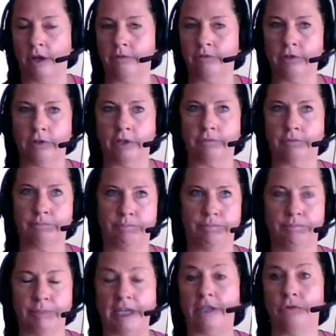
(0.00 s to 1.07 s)
during
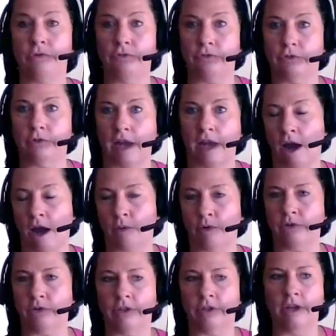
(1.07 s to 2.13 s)
peak user
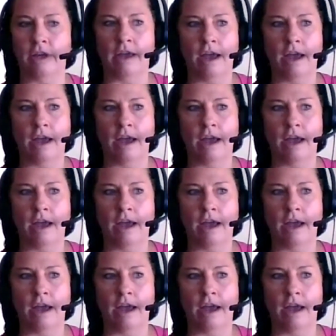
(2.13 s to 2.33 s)
hours.